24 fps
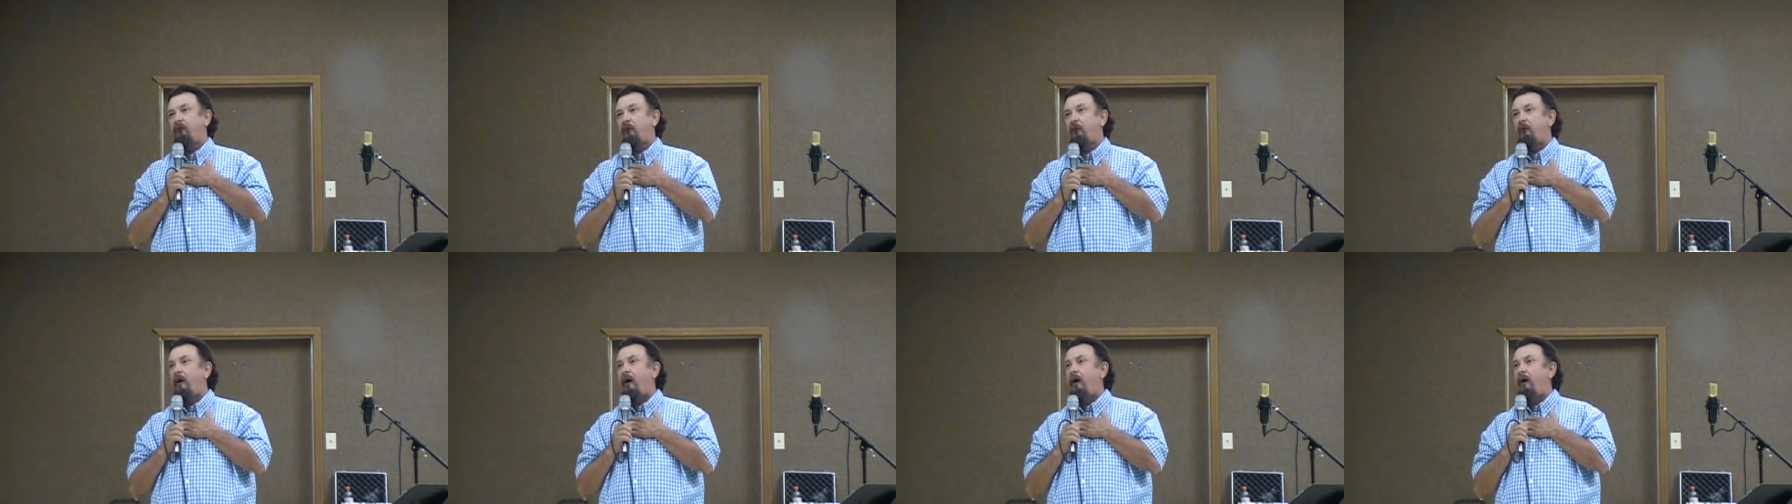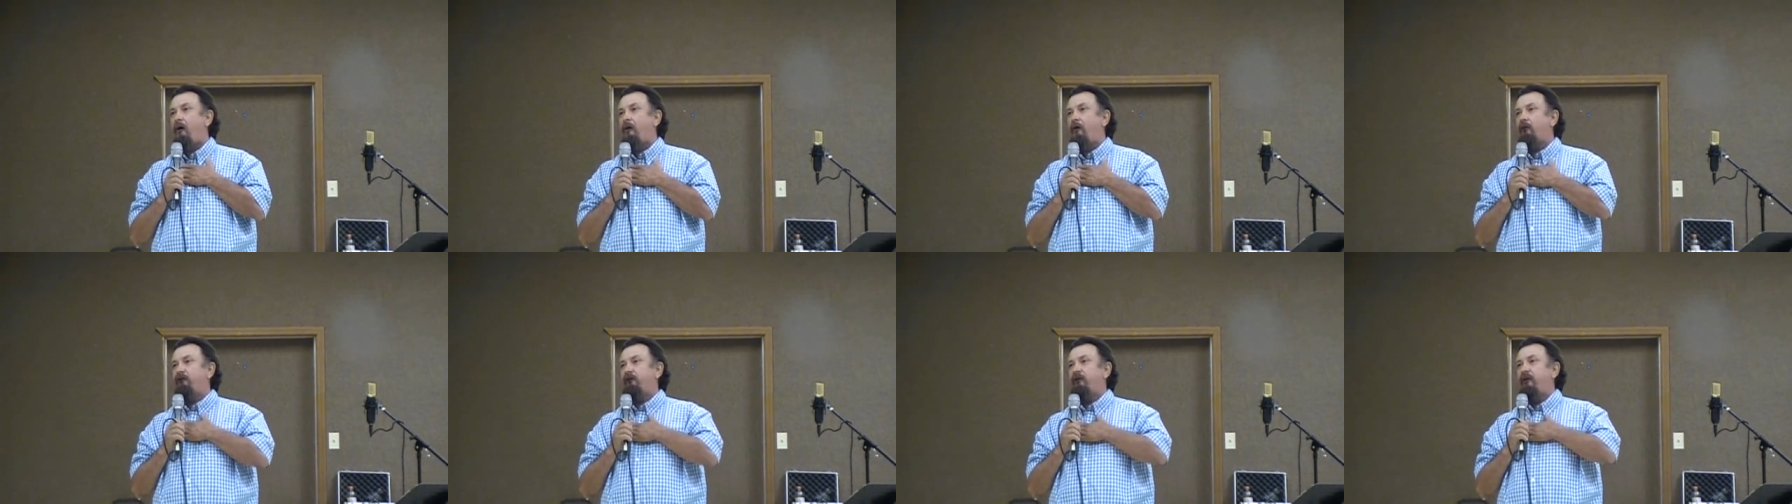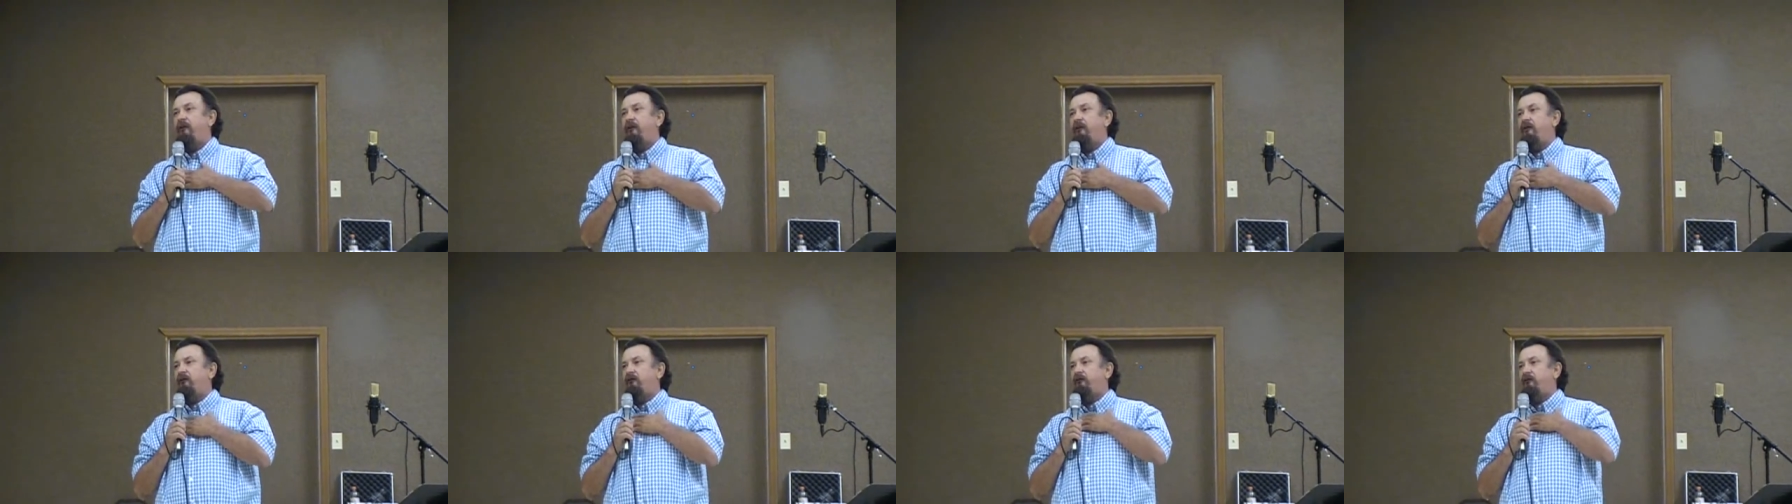For Paul
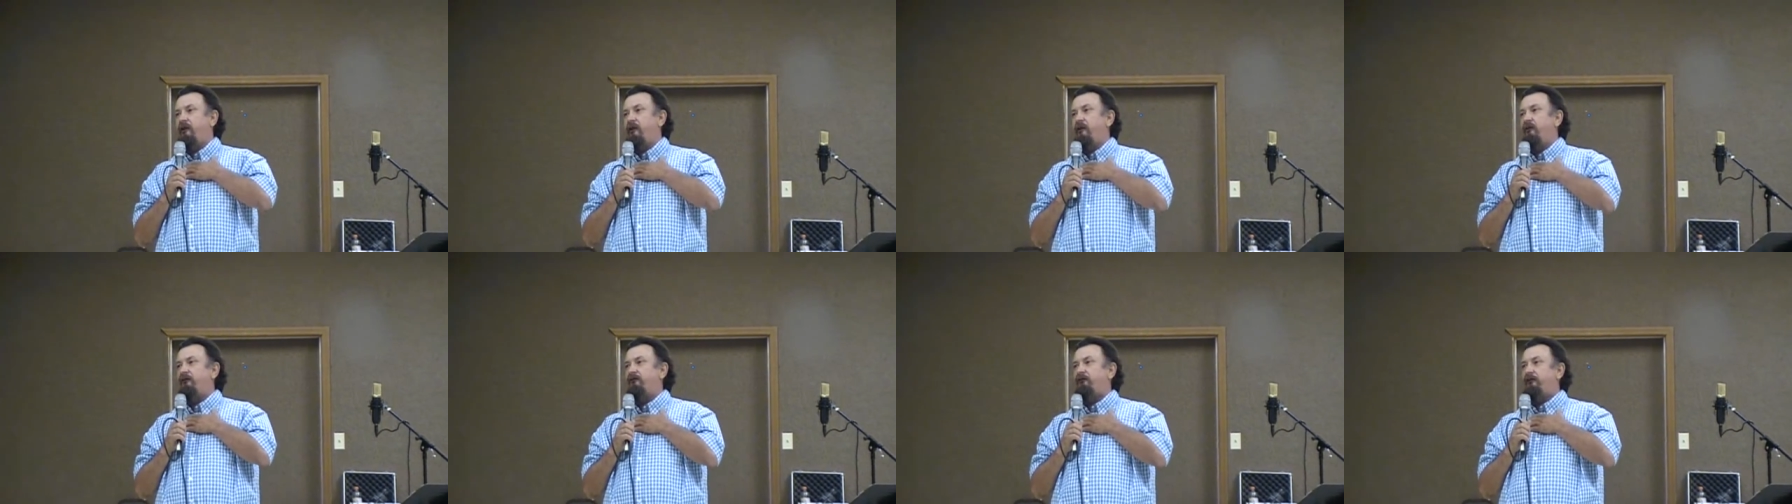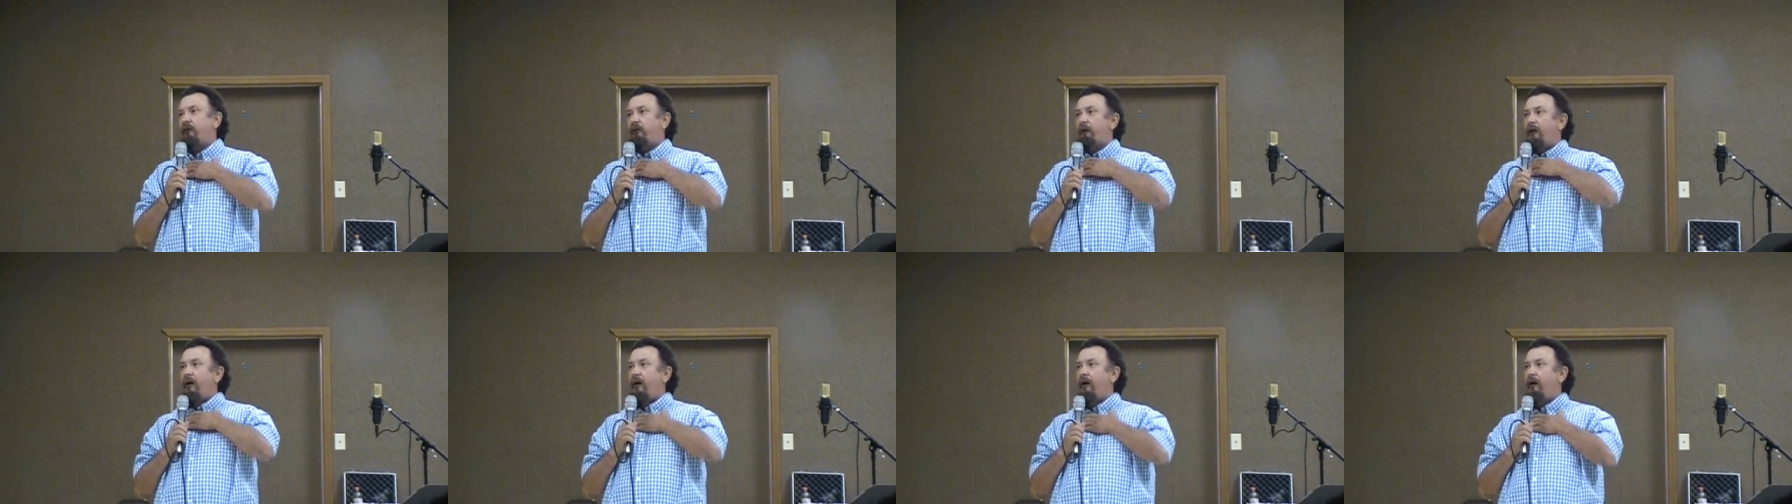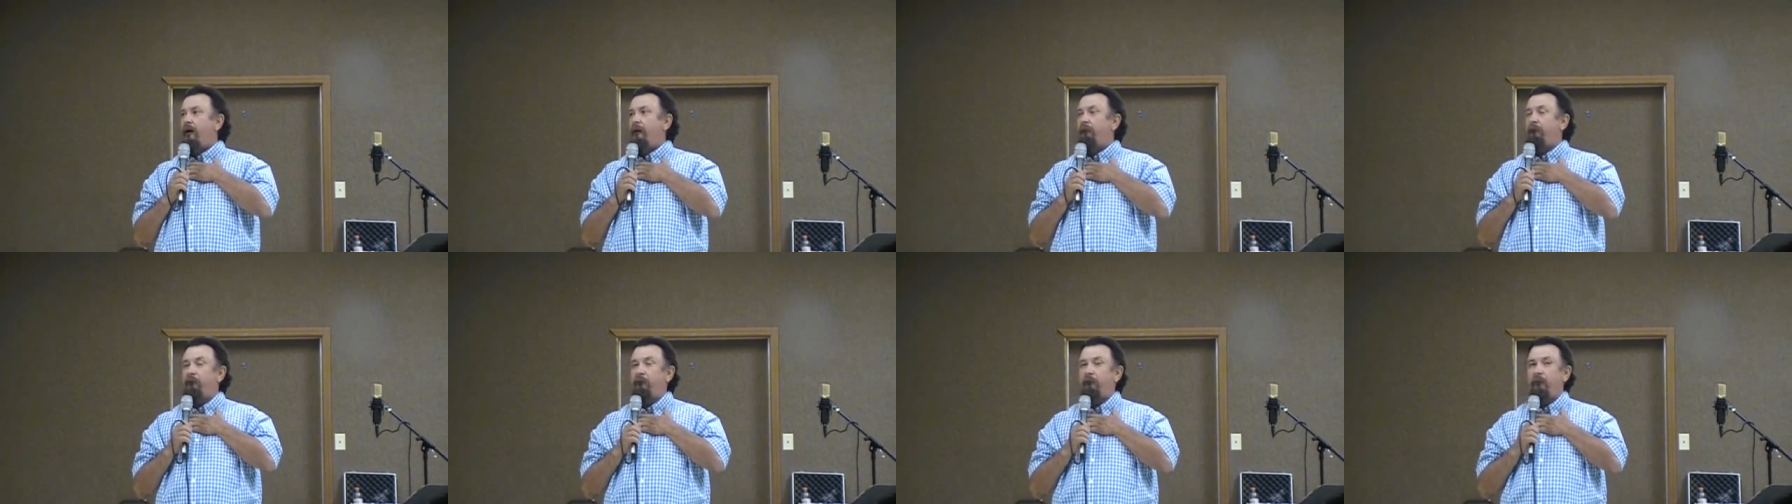said that sin shall
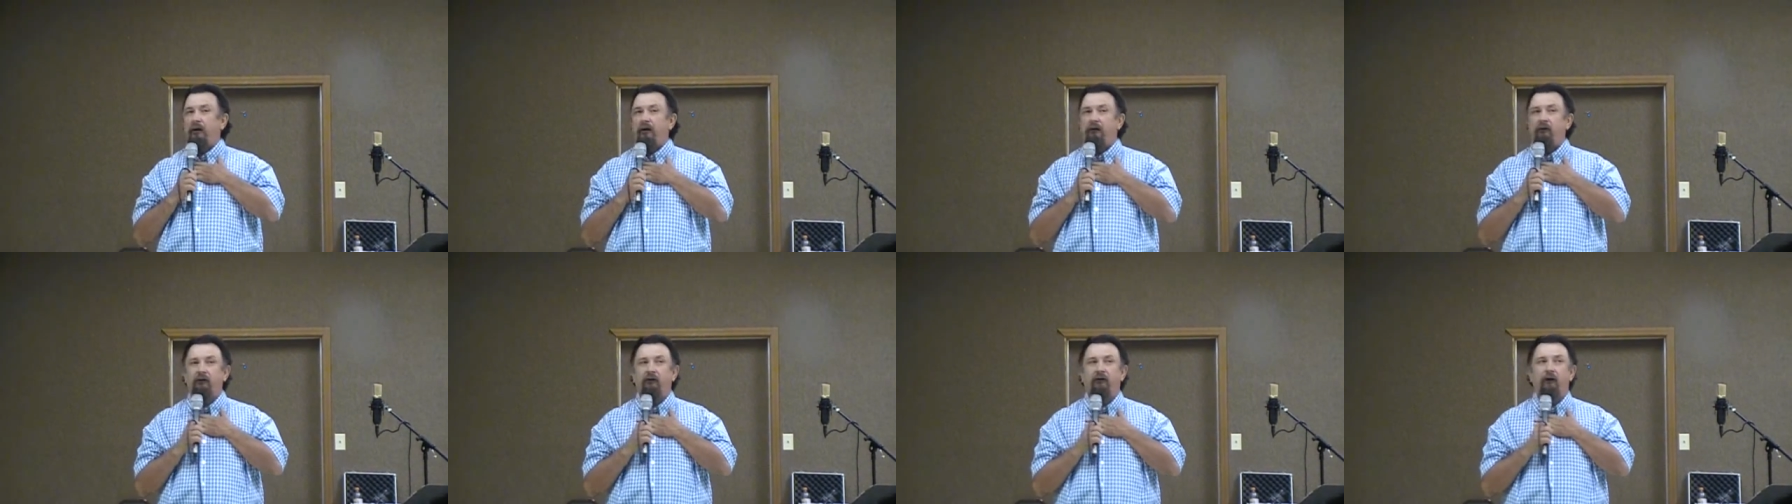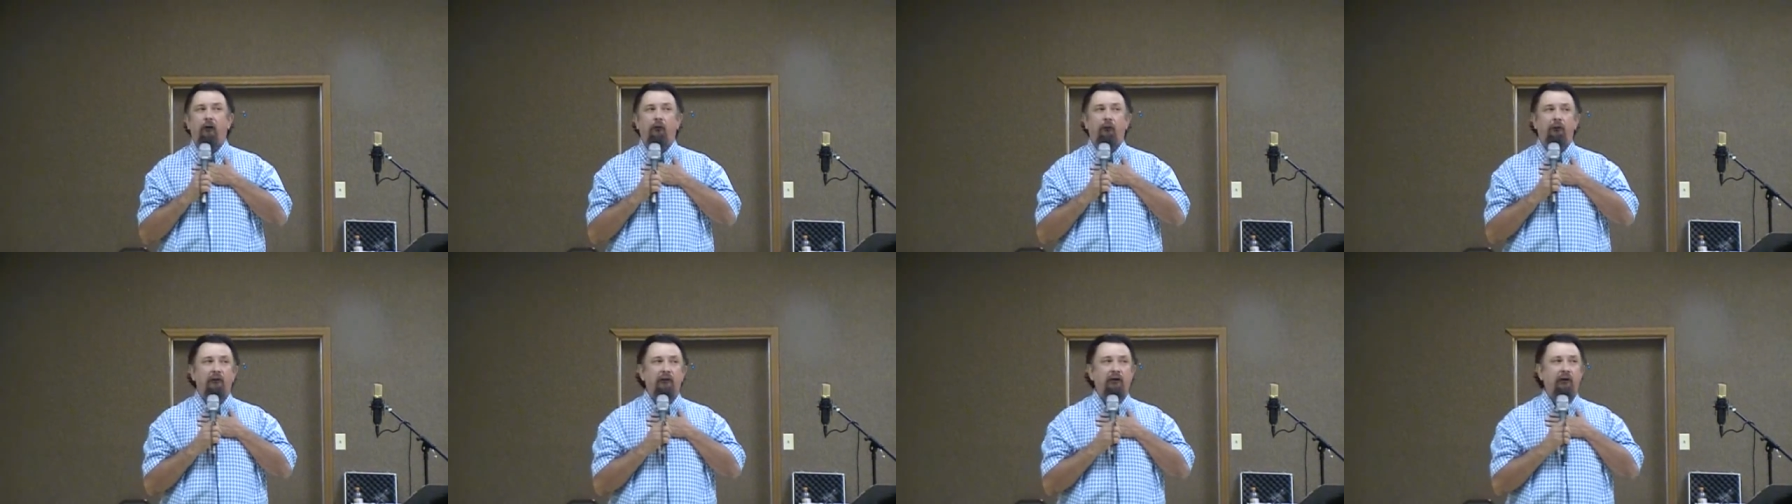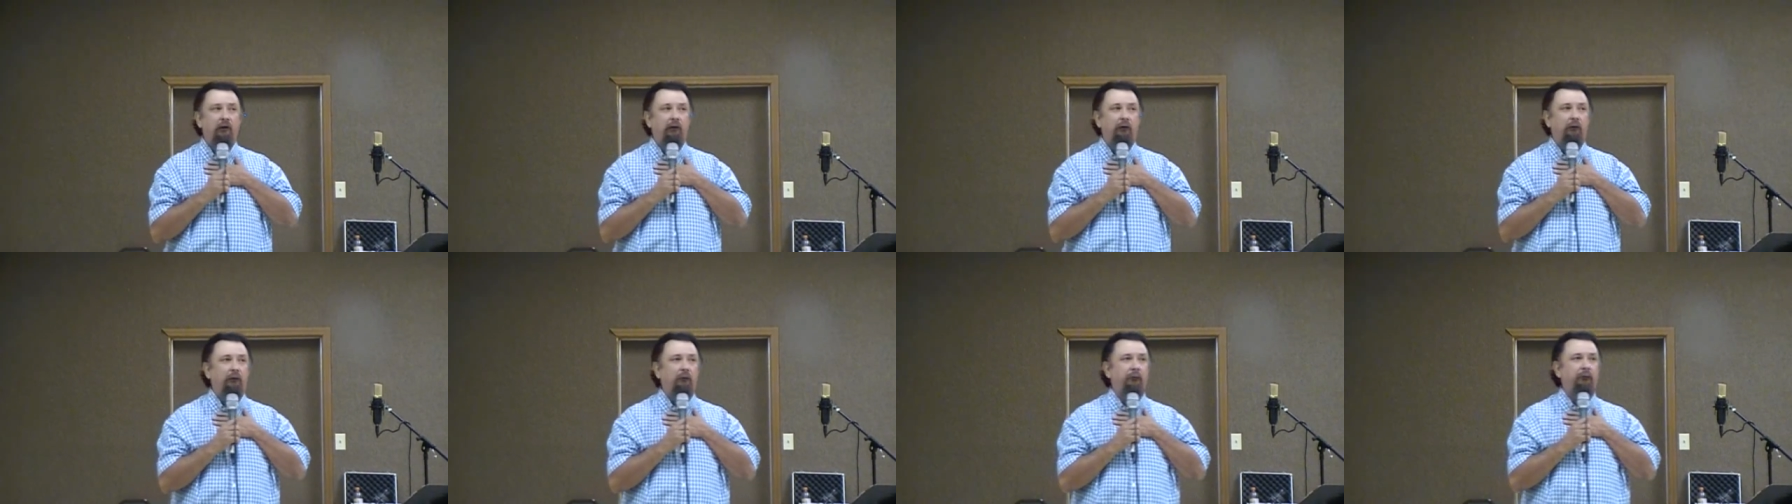not have dominion over
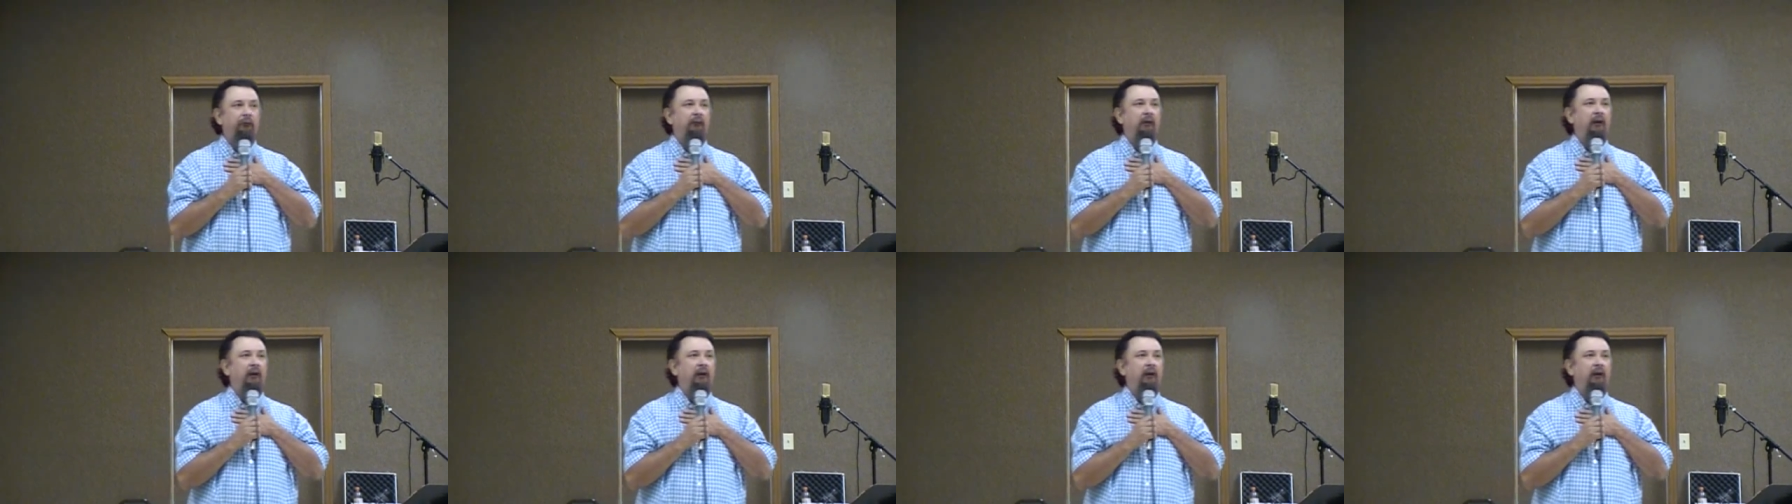you.